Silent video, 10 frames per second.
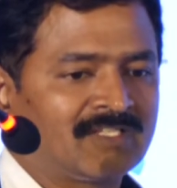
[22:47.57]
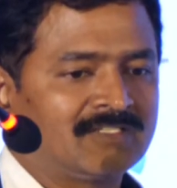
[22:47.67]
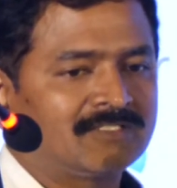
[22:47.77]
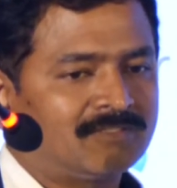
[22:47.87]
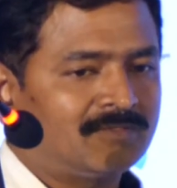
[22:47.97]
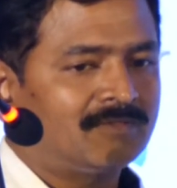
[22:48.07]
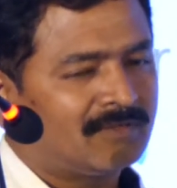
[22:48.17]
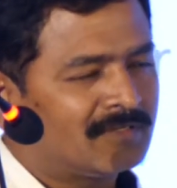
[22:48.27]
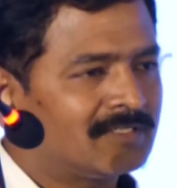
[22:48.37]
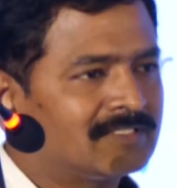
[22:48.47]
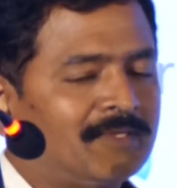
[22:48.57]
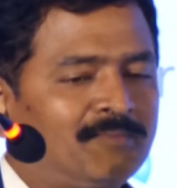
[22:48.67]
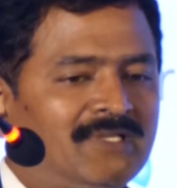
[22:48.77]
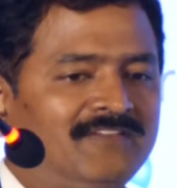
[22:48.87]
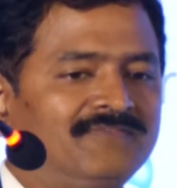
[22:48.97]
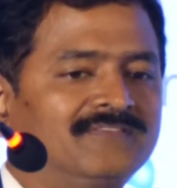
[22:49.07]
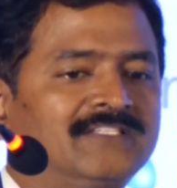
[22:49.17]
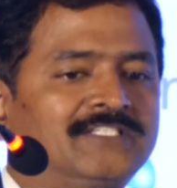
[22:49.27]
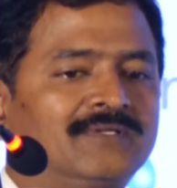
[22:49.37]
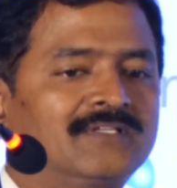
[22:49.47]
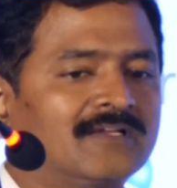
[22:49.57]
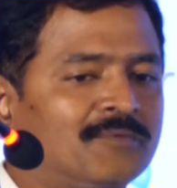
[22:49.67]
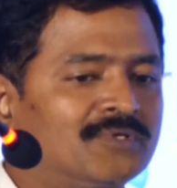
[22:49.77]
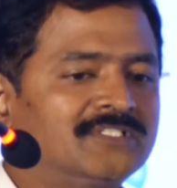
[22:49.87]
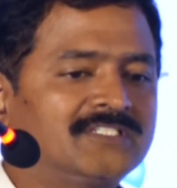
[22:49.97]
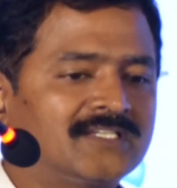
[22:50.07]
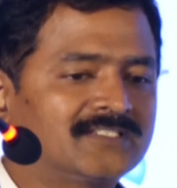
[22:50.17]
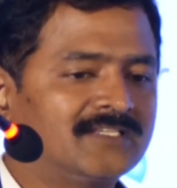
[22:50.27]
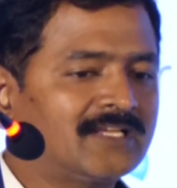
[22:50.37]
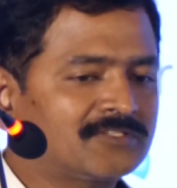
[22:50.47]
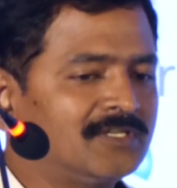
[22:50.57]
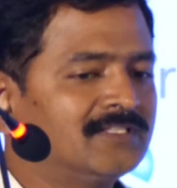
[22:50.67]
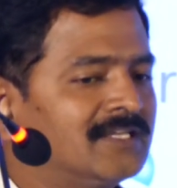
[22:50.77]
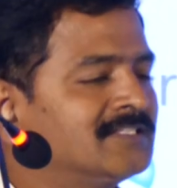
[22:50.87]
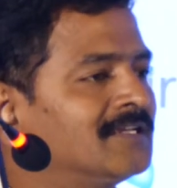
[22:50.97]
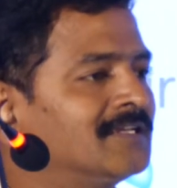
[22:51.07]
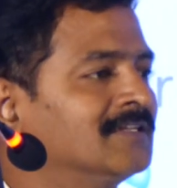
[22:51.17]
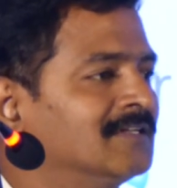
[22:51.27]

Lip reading: So a brief, this one, composite structure, actually there is a